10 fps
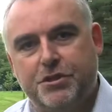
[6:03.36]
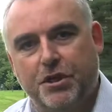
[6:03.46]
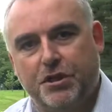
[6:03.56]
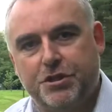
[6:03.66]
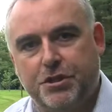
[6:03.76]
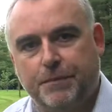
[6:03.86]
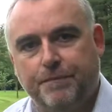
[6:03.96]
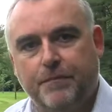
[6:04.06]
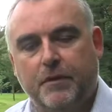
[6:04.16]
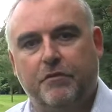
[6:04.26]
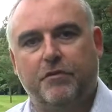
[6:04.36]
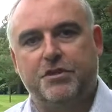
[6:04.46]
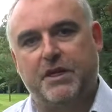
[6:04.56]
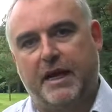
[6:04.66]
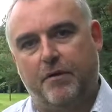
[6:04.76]
structure, we've
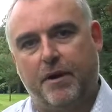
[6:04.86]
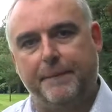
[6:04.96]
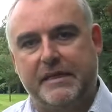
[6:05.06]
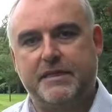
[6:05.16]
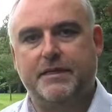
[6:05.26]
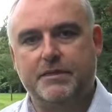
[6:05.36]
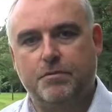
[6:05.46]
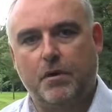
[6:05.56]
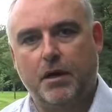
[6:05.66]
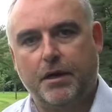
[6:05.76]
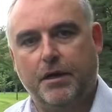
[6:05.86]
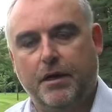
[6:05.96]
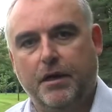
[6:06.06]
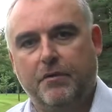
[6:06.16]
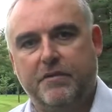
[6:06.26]
looked at how our meetings work,
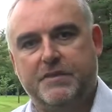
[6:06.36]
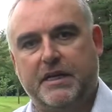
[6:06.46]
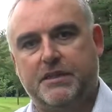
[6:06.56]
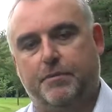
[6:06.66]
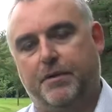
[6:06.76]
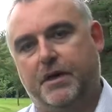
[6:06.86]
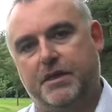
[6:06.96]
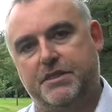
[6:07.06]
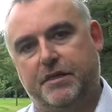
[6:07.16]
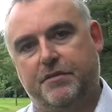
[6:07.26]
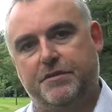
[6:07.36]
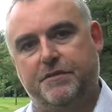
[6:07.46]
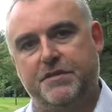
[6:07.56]
we've set up a series of